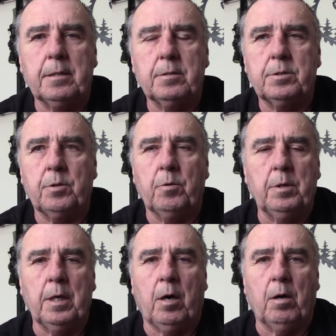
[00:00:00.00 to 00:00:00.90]

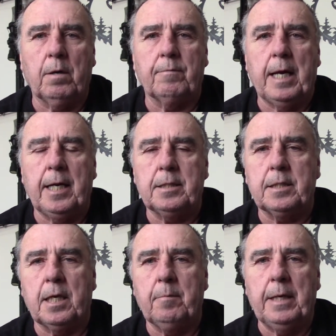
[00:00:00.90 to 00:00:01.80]
So all of that is
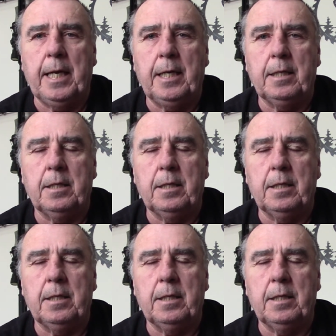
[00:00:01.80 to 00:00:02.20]
eliminated.